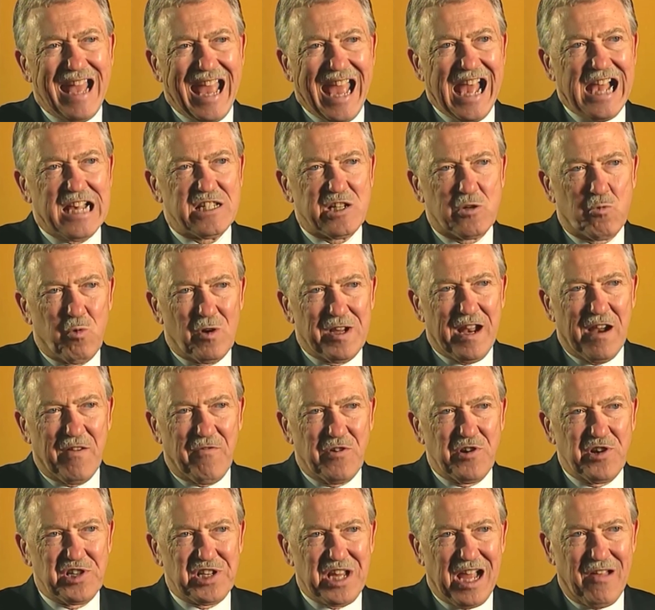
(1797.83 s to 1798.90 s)
ask
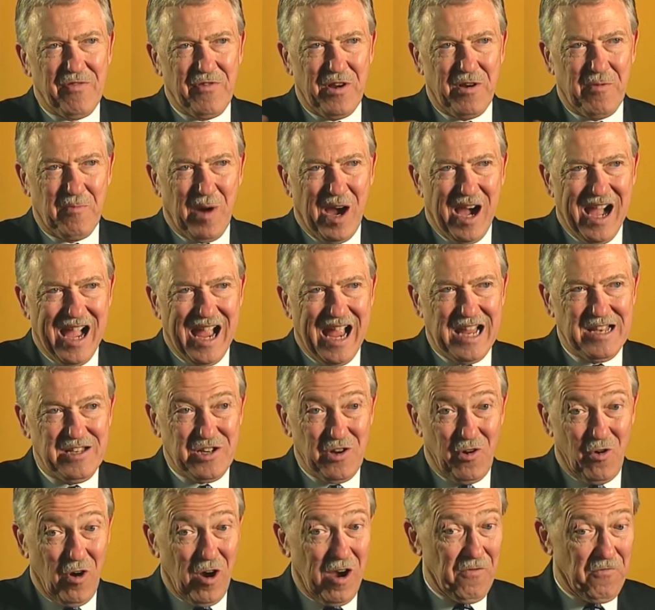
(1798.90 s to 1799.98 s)
whatever is on their mind,
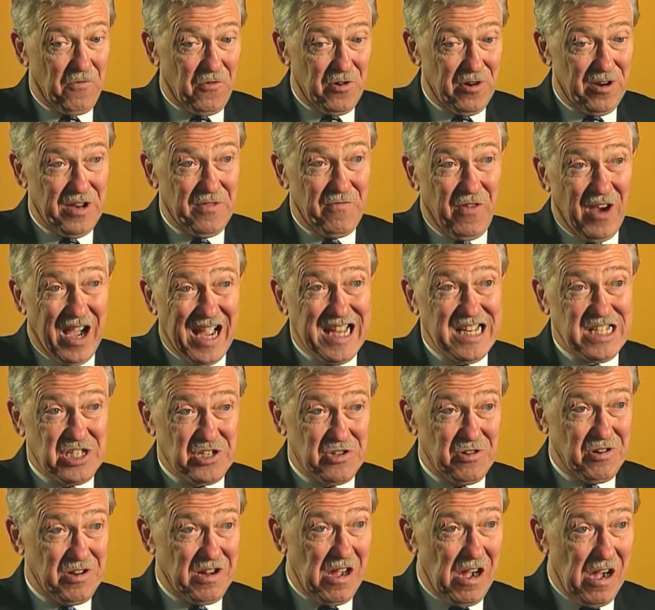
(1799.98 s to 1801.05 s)
to offer
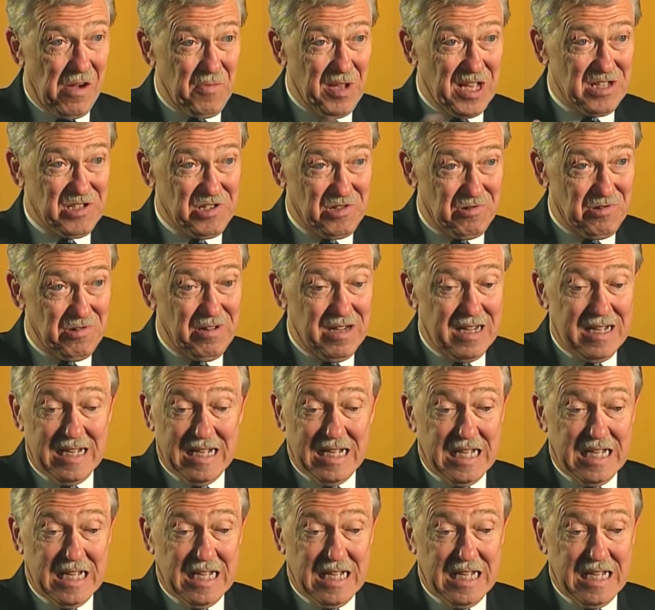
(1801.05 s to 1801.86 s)
advice or comments or